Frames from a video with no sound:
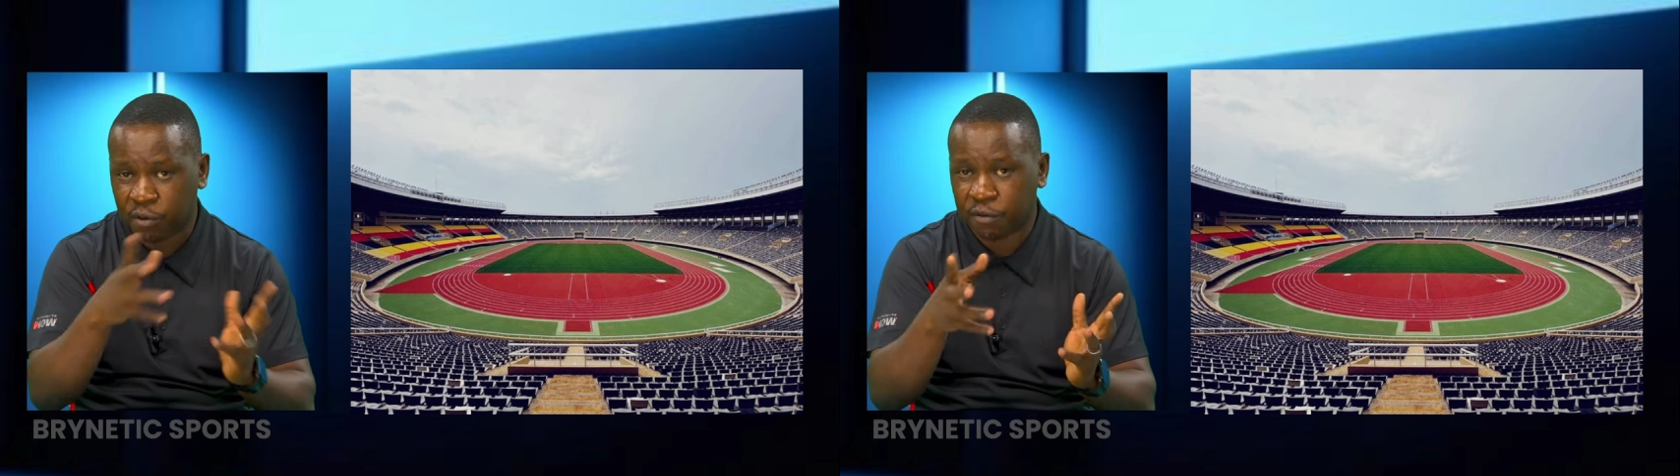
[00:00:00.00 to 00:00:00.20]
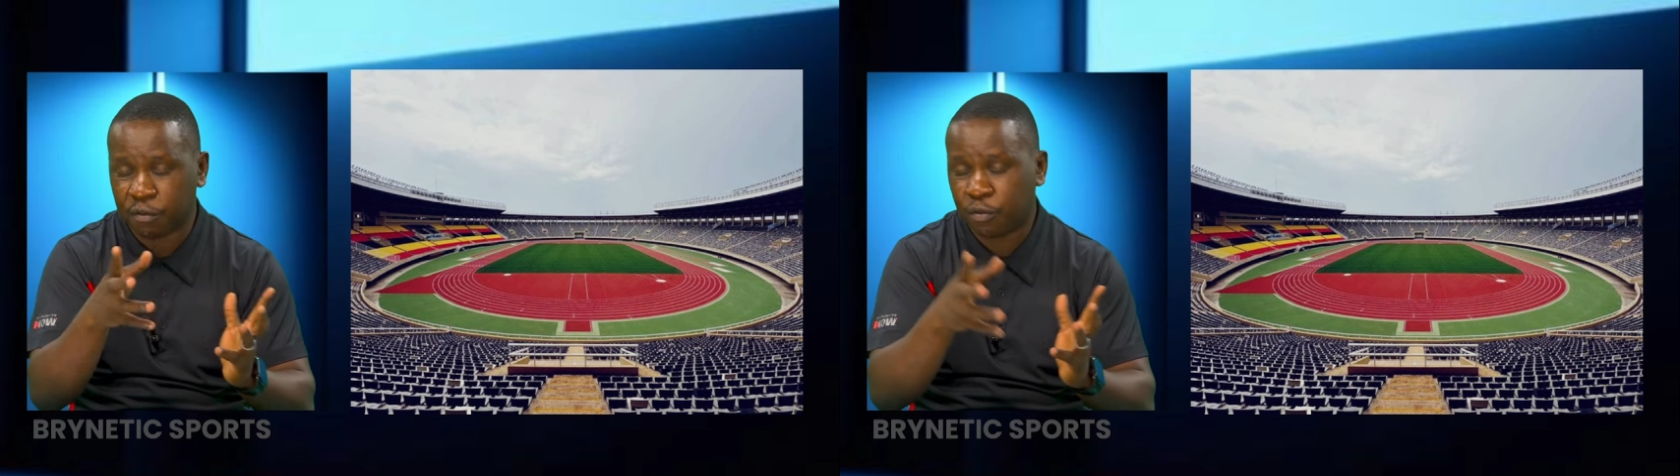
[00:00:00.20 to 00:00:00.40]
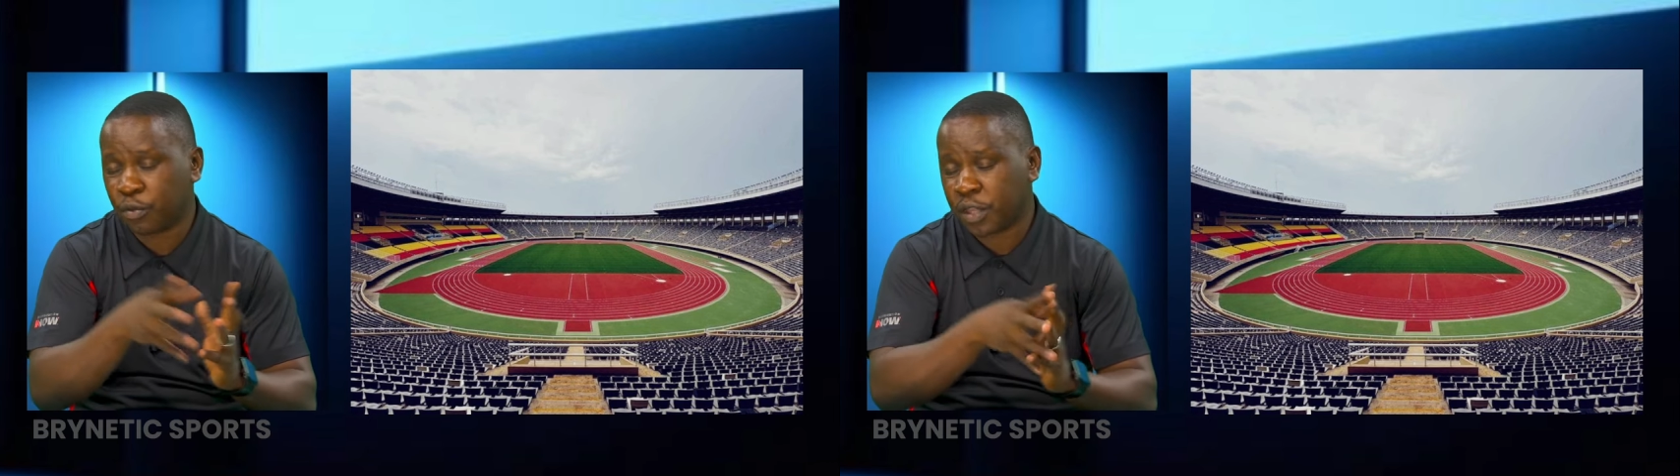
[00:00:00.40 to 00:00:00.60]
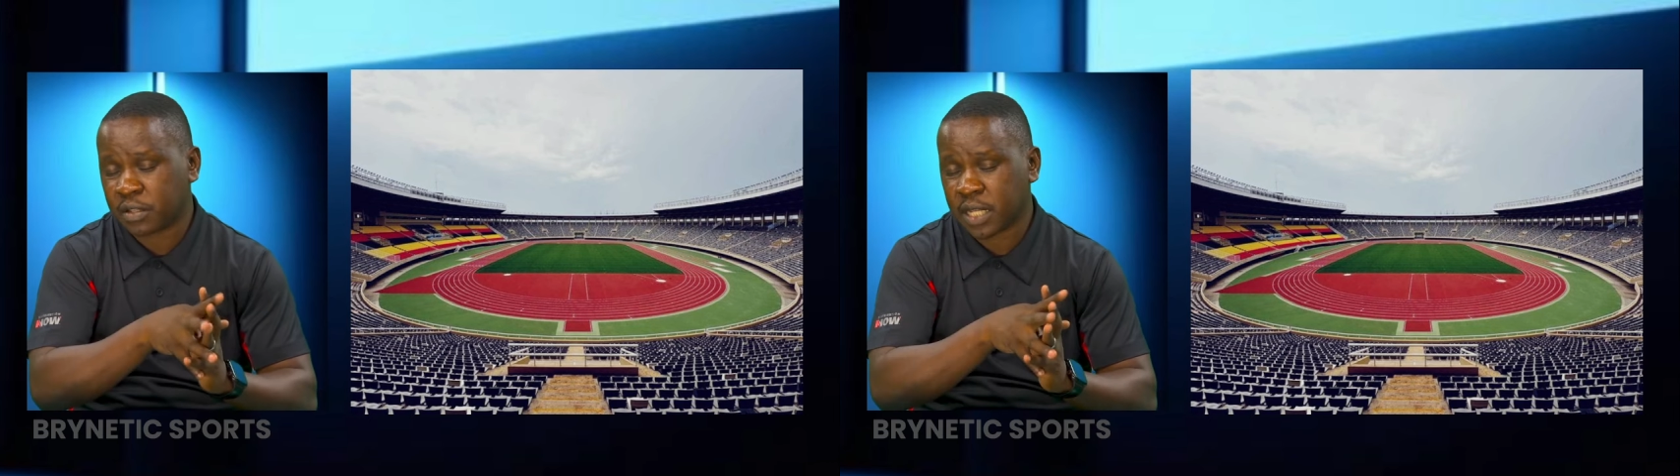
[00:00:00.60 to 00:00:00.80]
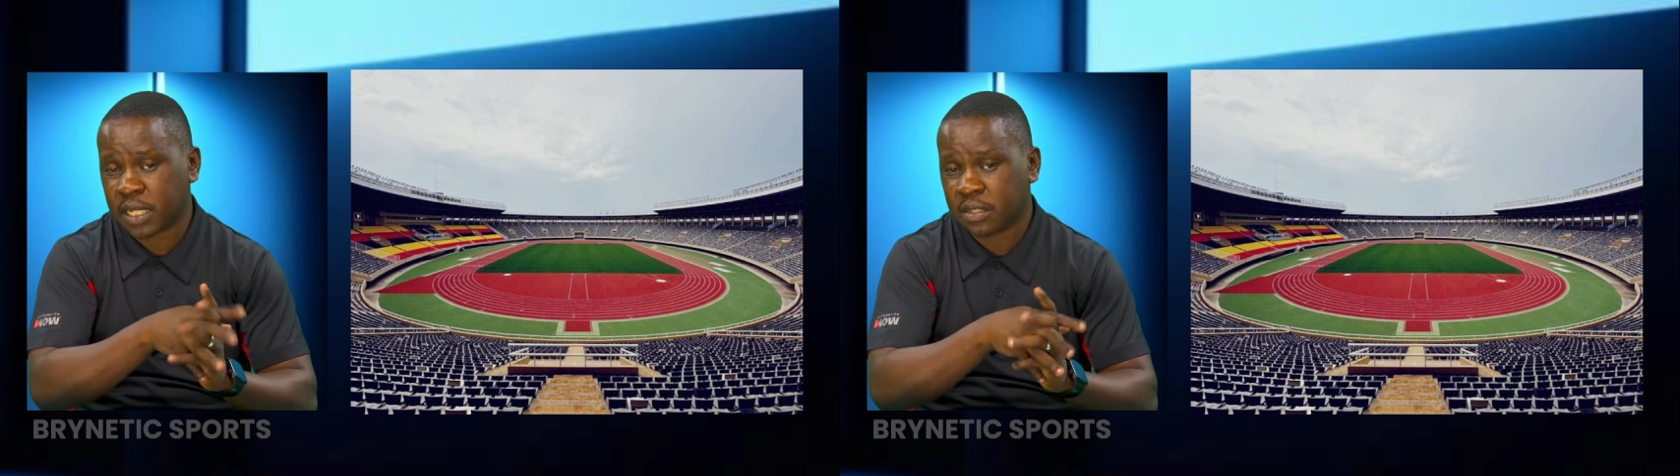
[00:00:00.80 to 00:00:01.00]
of the few things
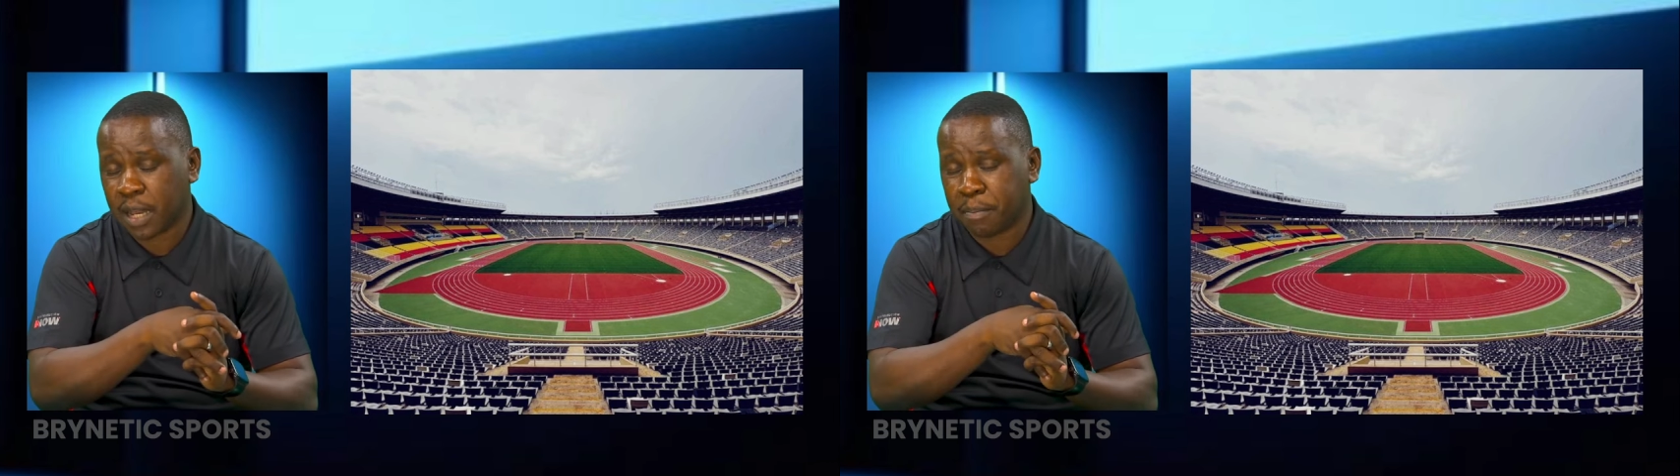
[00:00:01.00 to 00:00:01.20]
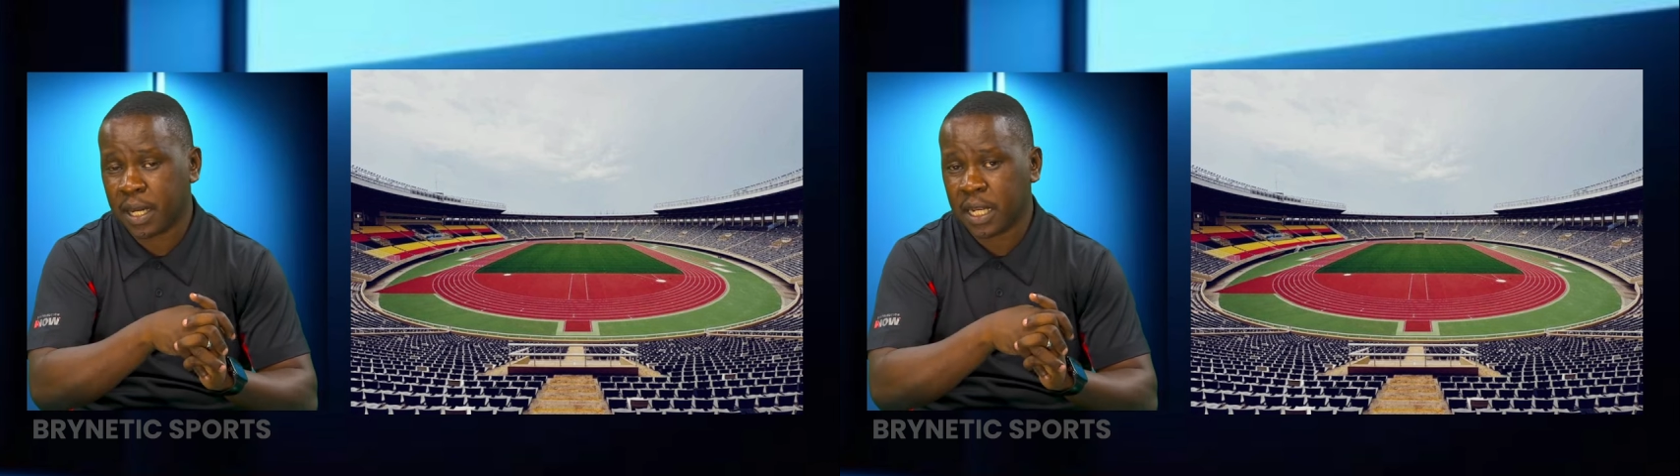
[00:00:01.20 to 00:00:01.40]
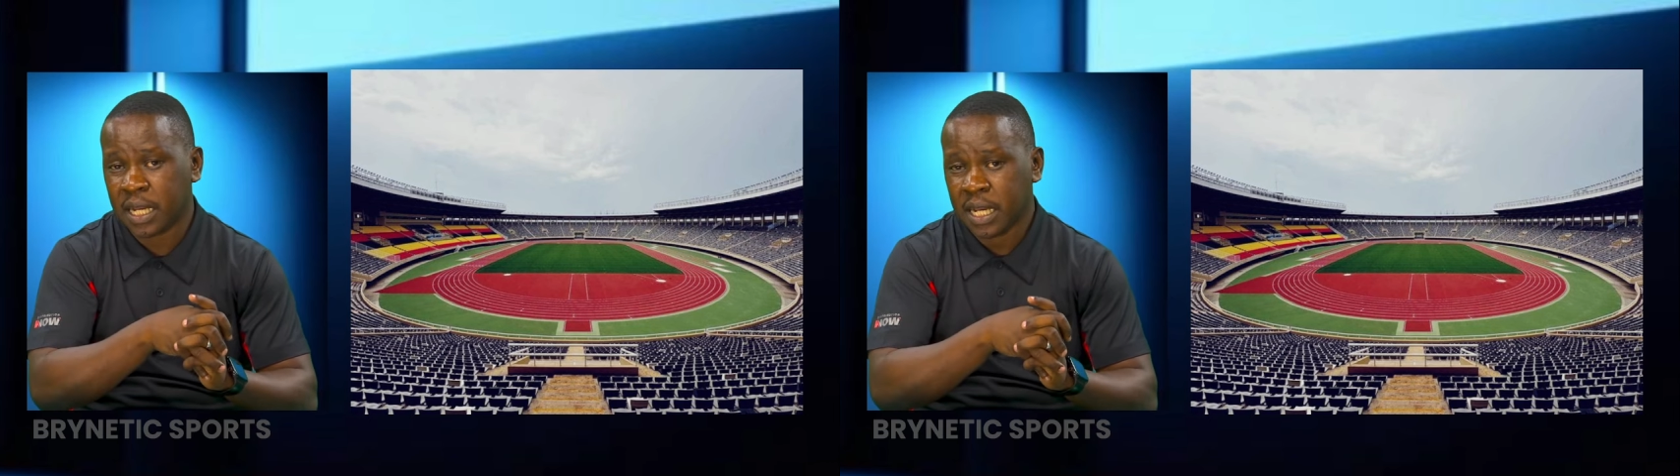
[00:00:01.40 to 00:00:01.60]
that is happening